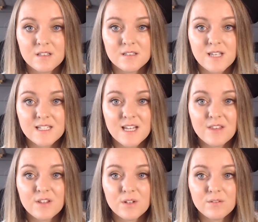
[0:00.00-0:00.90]
Take
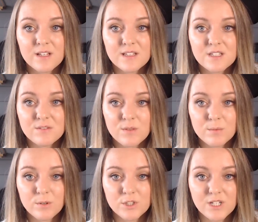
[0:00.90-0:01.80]
down the love letters from the
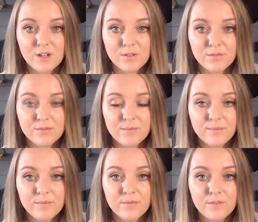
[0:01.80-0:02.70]
bookshelf,
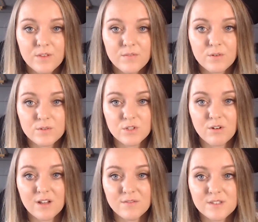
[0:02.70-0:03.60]
the
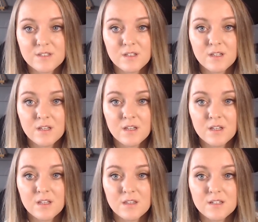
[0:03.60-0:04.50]
photographs,
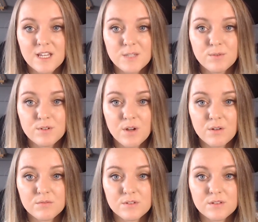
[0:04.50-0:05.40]
the desperate
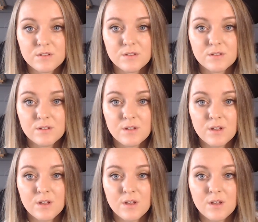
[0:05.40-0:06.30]
notes.
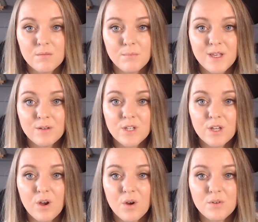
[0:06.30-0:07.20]
Peel
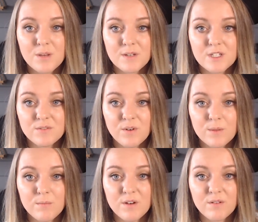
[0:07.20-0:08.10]
your own image from
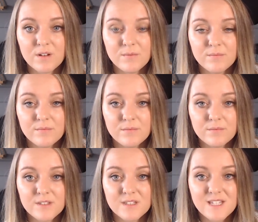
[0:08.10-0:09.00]
the mirror.
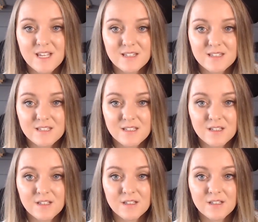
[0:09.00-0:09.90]
Sit
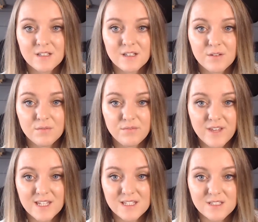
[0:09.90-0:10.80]
and
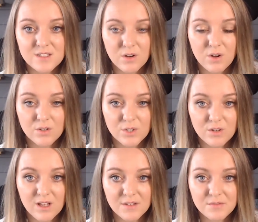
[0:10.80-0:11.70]
feast on your
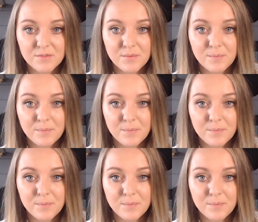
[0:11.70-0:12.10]
life.